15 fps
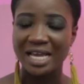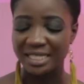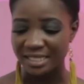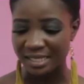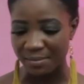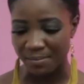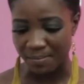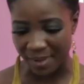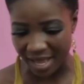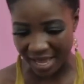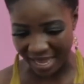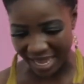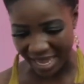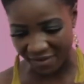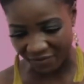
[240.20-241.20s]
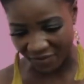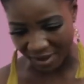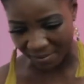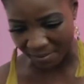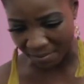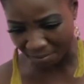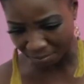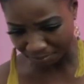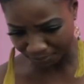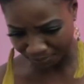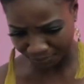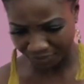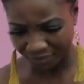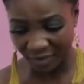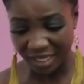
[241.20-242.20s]
Asempa FM,
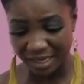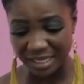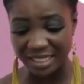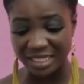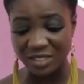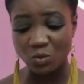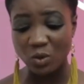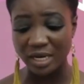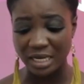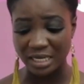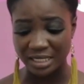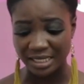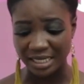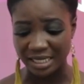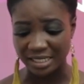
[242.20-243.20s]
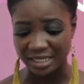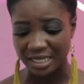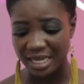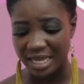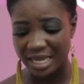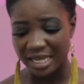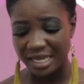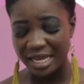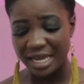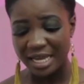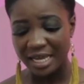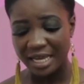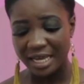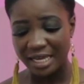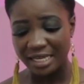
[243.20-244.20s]
this is what he says.
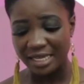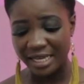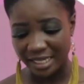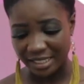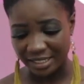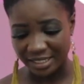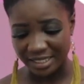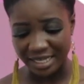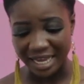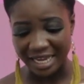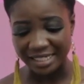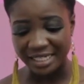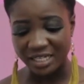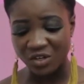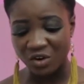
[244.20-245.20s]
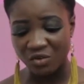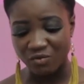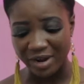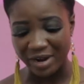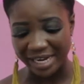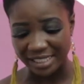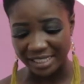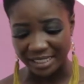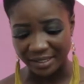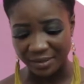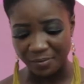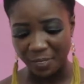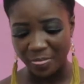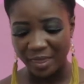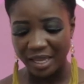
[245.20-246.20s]
Yes, I did not write
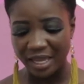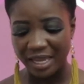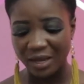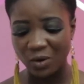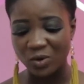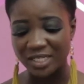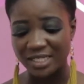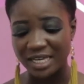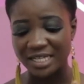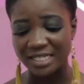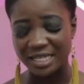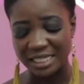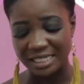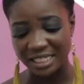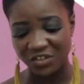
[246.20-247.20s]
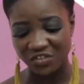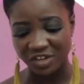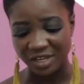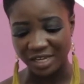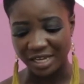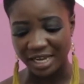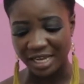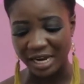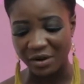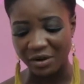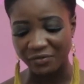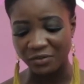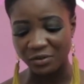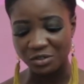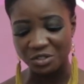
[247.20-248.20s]
it. It was Asante Tree, and I
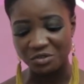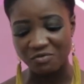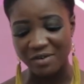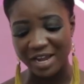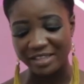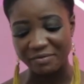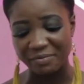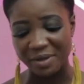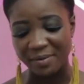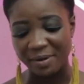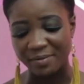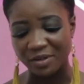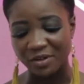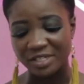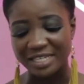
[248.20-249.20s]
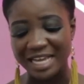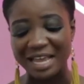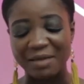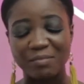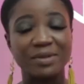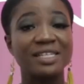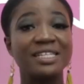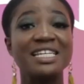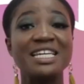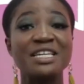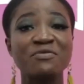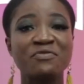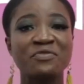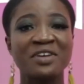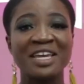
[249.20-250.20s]
refused to write the paper because I
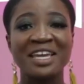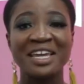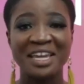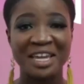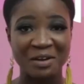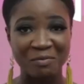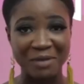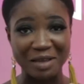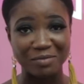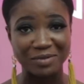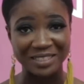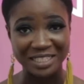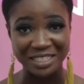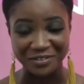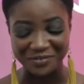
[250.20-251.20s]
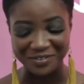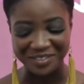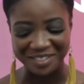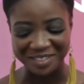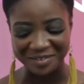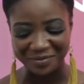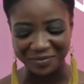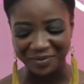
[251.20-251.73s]
believe in my beliefs.